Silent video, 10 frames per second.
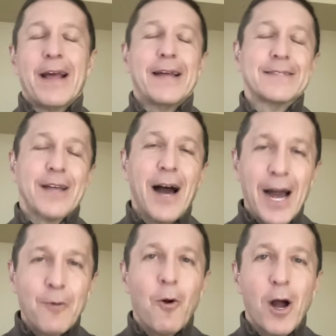has the
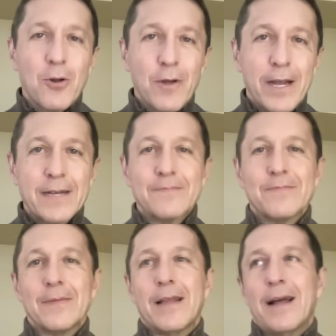high walk rate,
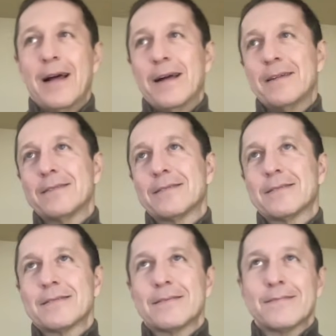has
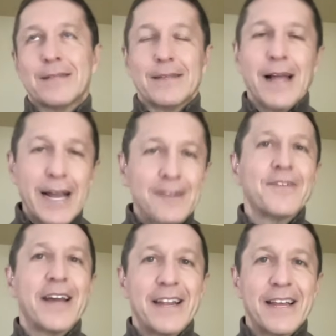the lack of
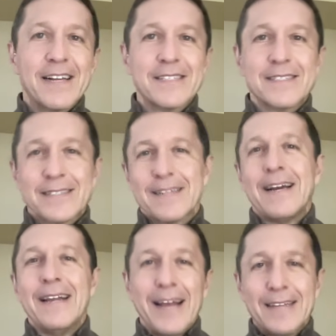innings,
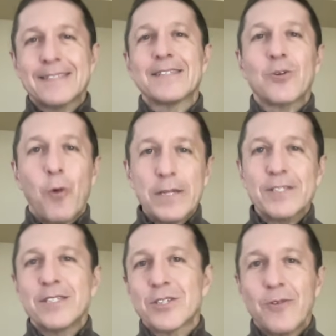kind of has these
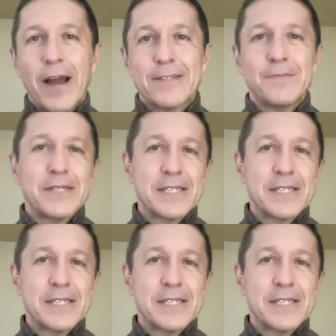questions around him.